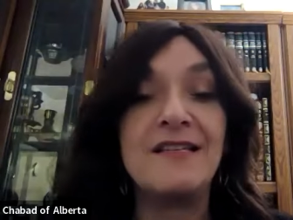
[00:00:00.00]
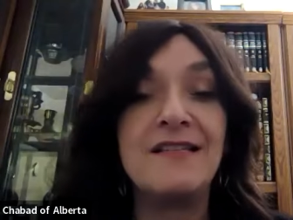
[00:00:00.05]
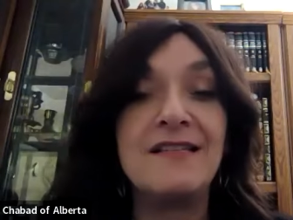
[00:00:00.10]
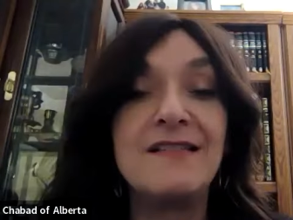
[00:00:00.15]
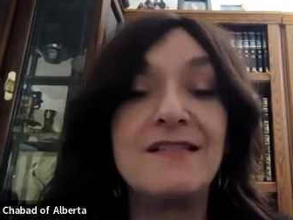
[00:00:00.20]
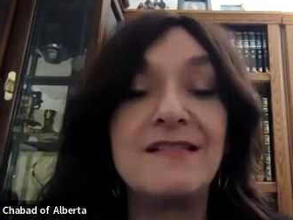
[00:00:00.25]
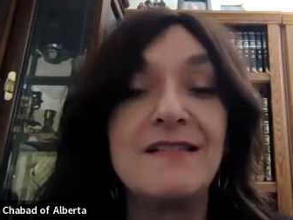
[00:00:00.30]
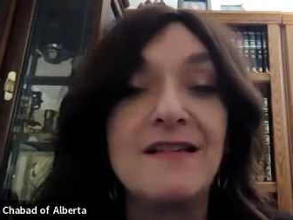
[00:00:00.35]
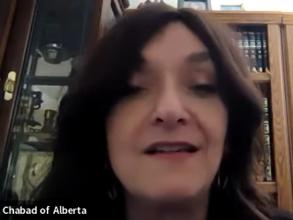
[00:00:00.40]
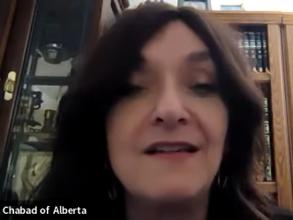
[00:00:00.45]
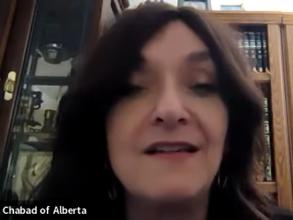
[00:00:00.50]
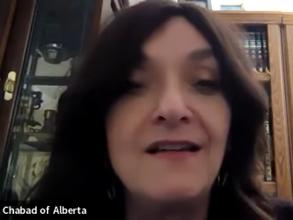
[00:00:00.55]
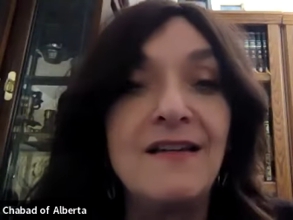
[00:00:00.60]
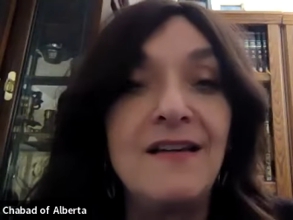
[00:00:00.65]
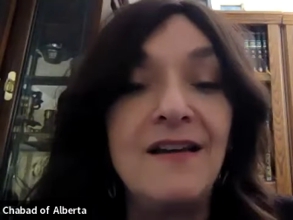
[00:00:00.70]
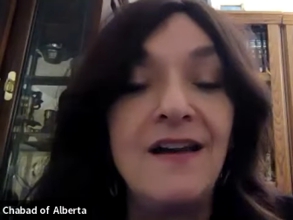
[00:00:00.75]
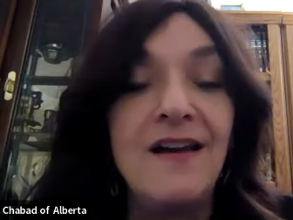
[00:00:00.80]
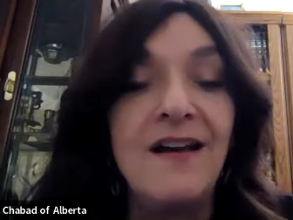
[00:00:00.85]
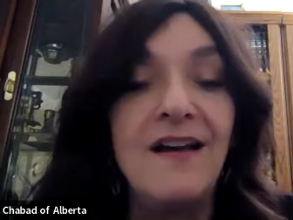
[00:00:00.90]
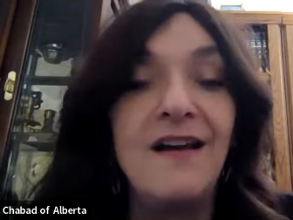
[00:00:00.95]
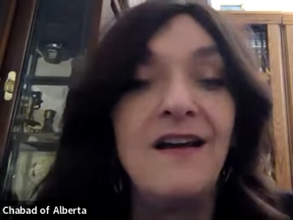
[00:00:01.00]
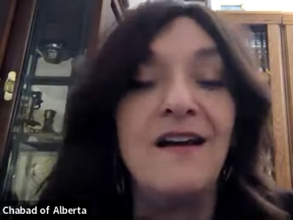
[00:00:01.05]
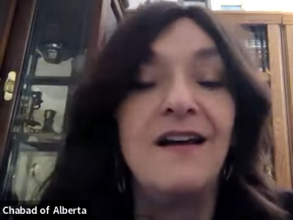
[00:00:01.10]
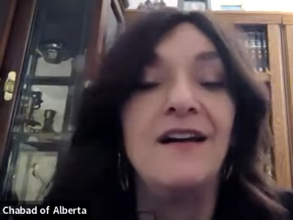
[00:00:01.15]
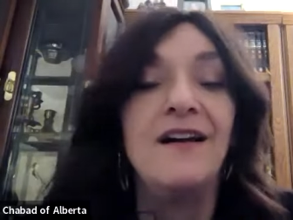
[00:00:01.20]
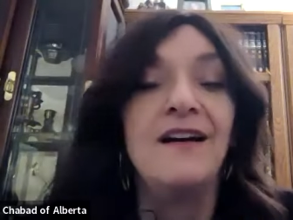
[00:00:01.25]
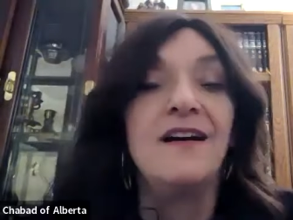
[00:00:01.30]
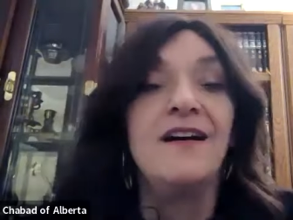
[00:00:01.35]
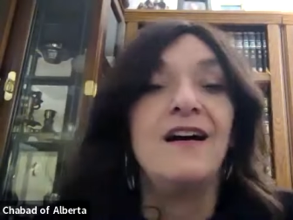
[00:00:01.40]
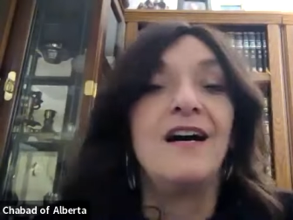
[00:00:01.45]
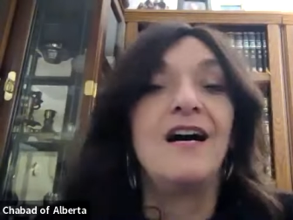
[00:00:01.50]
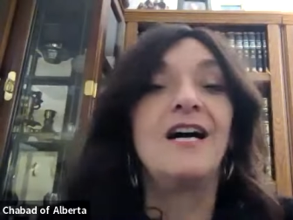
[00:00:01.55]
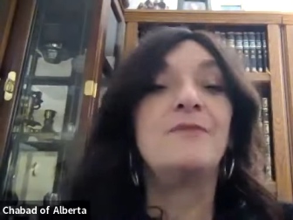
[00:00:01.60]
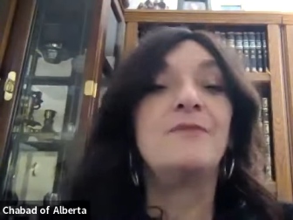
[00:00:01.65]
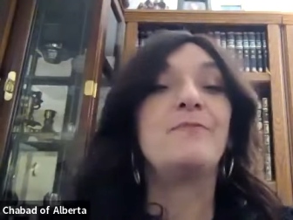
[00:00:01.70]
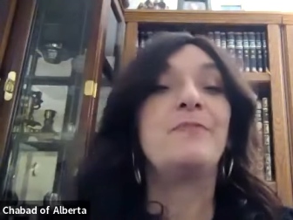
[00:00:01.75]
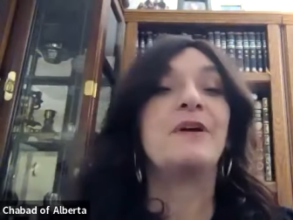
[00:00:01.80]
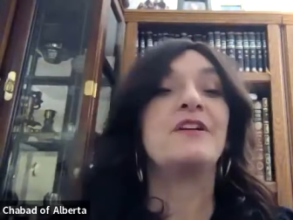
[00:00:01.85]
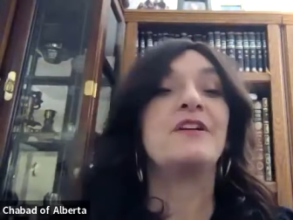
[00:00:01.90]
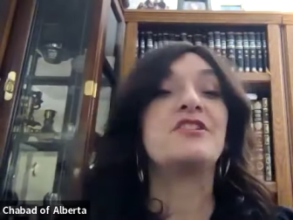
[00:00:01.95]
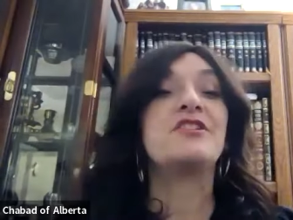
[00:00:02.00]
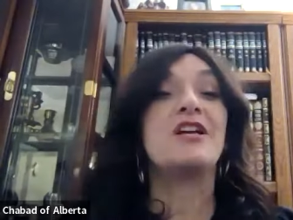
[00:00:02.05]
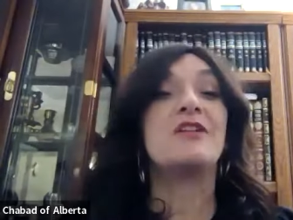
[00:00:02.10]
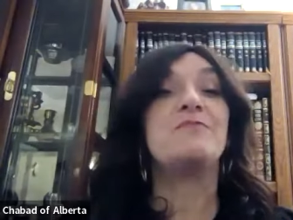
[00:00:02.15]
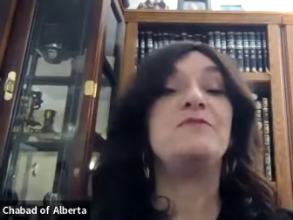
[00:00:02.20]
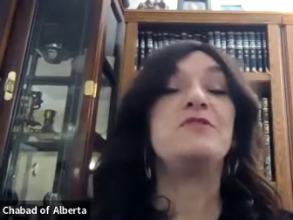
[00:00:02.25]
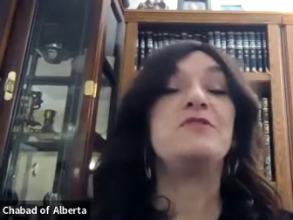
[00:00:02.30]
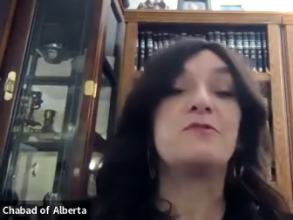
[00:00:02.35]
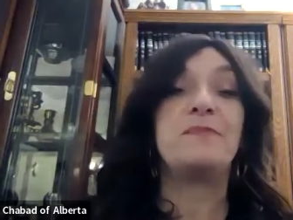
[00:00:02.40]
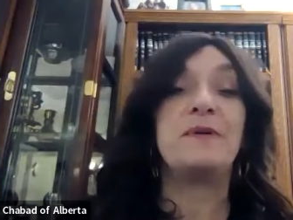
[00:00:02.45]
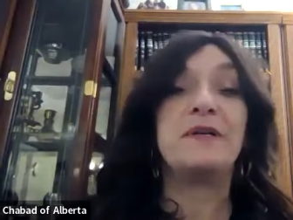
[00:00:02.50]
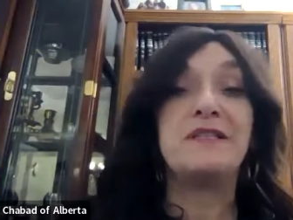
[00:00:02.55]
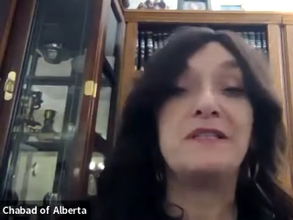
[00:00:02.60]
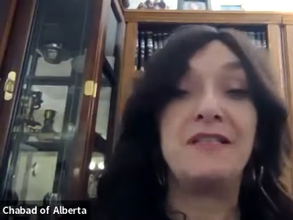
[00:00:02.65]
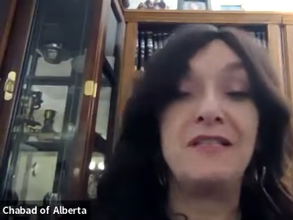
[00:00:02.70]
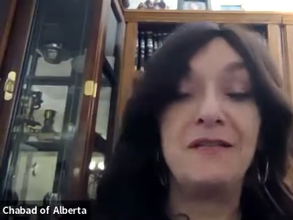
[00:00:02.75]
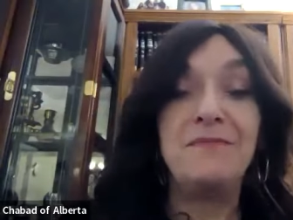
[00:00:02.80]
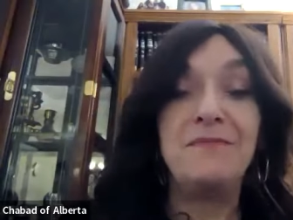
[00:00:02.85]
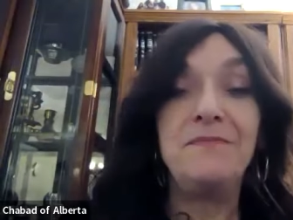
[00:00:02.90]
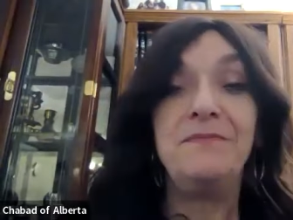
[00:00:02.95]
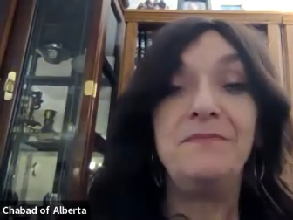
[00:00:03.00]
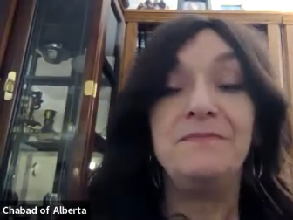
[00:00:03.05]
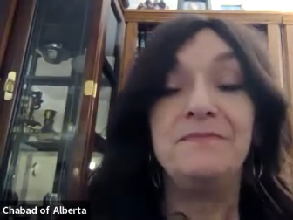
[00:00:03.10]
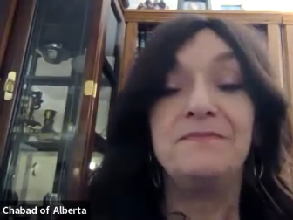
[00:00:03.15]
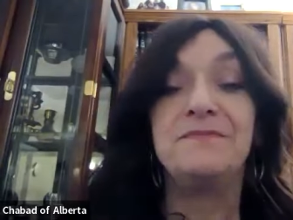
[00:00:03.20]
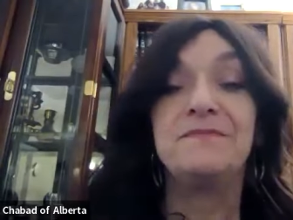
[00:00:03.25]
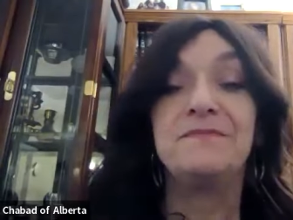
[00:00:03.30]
is on Parshat Mishpatim.